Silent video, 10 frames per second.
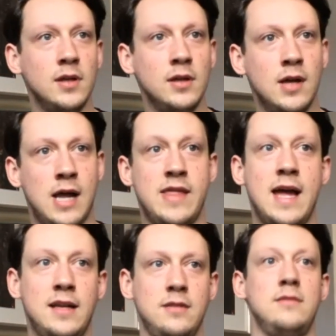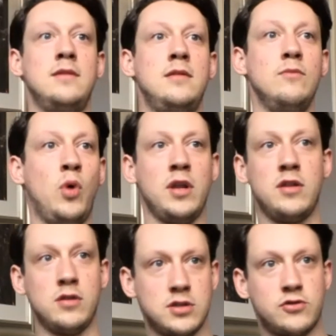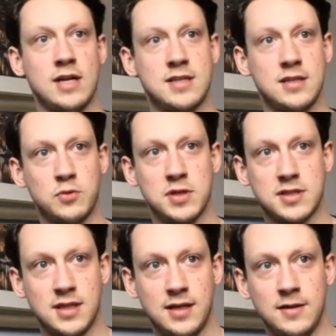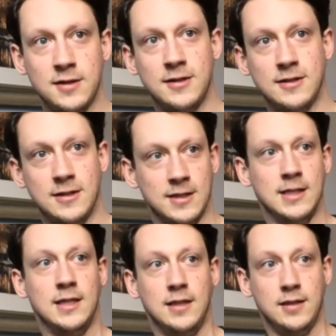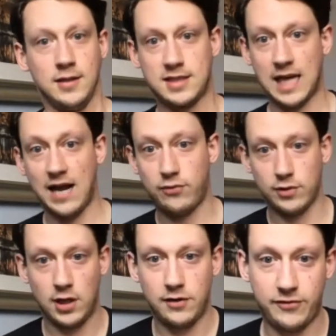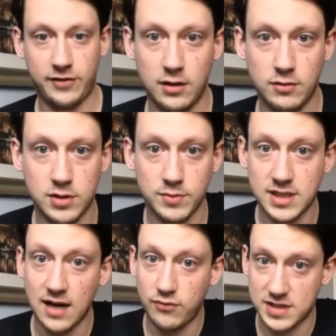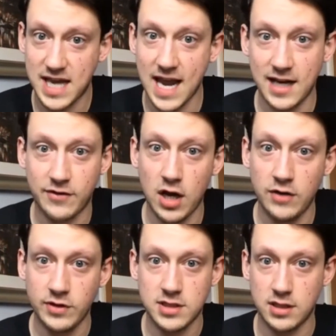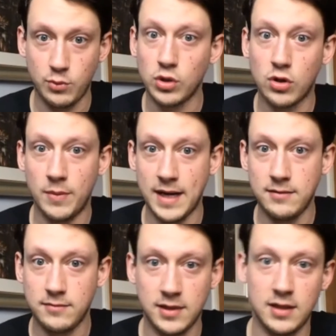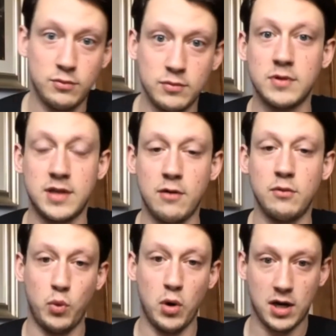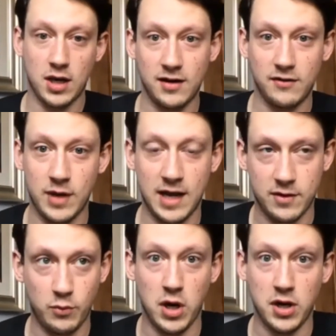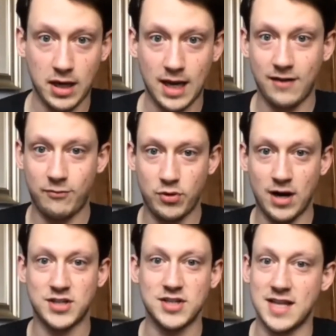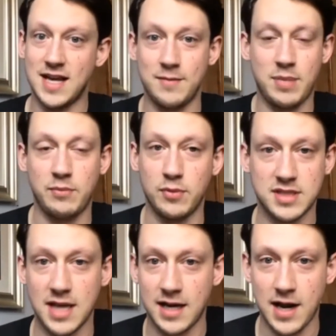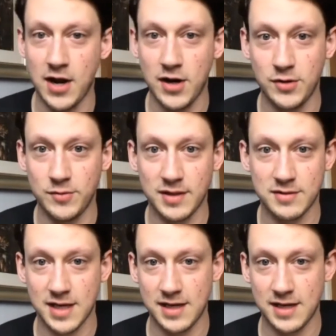And then one of the other stresses was the staff were off. You know, some staff were scared of COVID, so they wouldn't come in. You know, the own work life, the work life pressures there. People were staying at home. They're saying, you